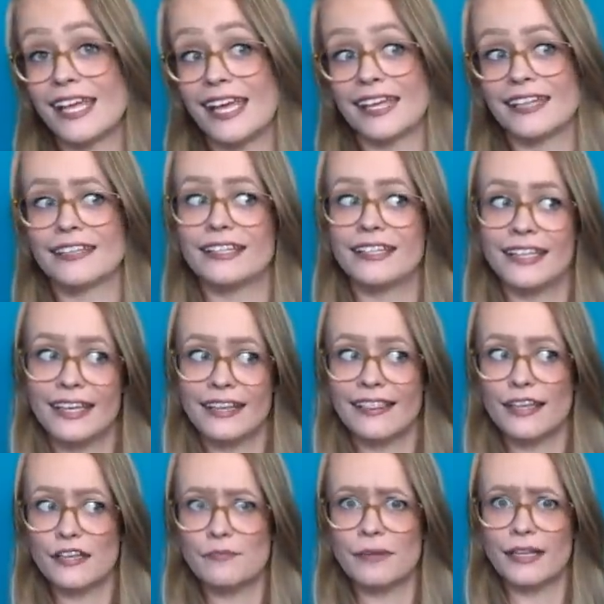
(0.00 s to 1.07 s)
and click
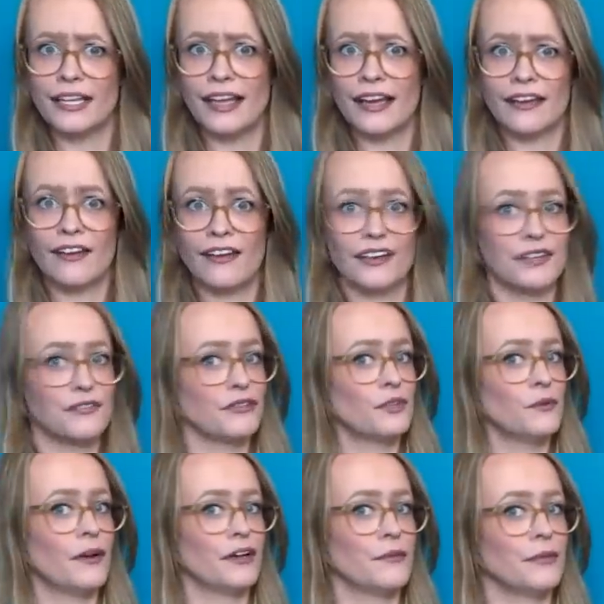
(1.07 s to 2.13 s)
that bell icon if
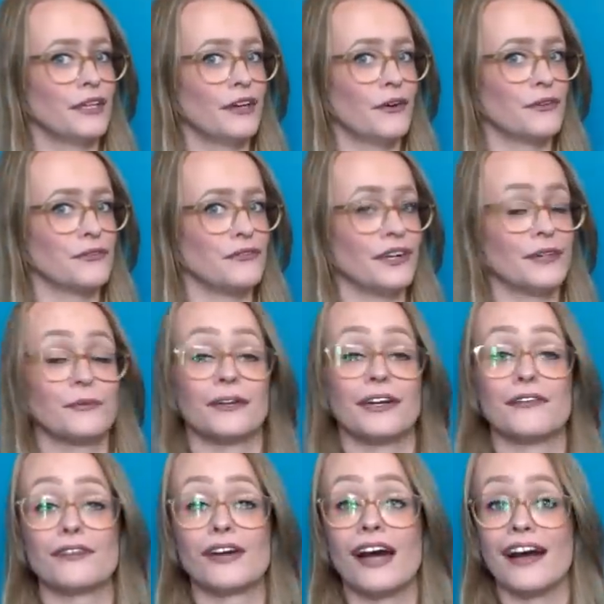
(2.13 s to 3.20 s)
you want to be notified
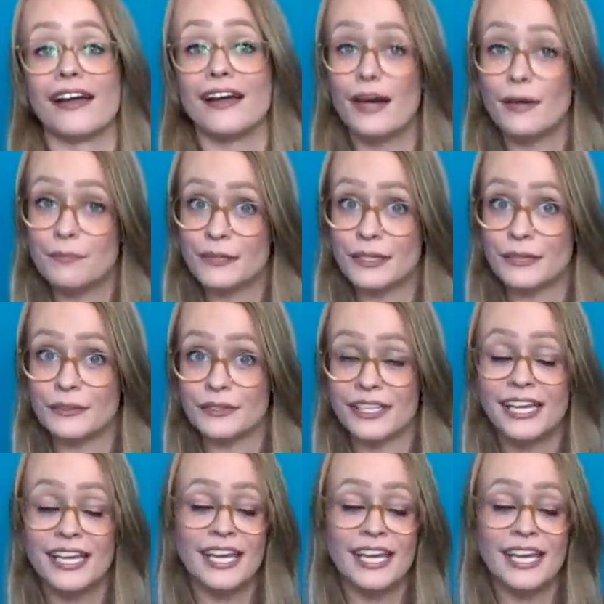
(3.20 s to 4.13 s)
whenever I upload.